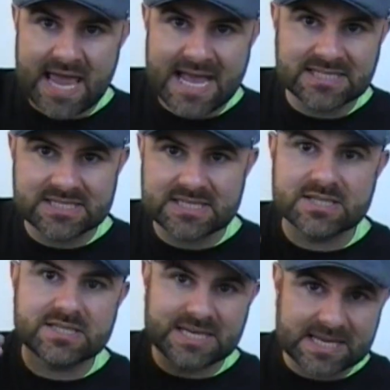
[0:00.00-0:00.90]
ends
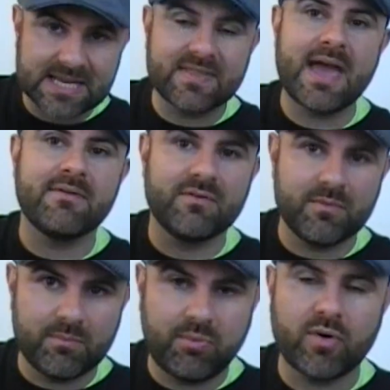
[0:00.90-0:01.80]
singing that
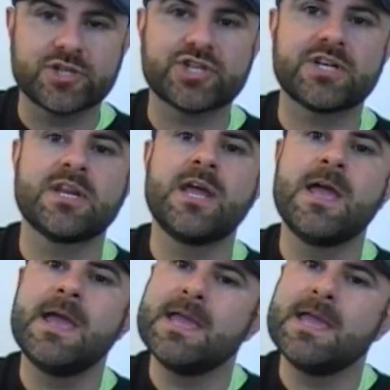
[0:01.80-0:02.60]
portion,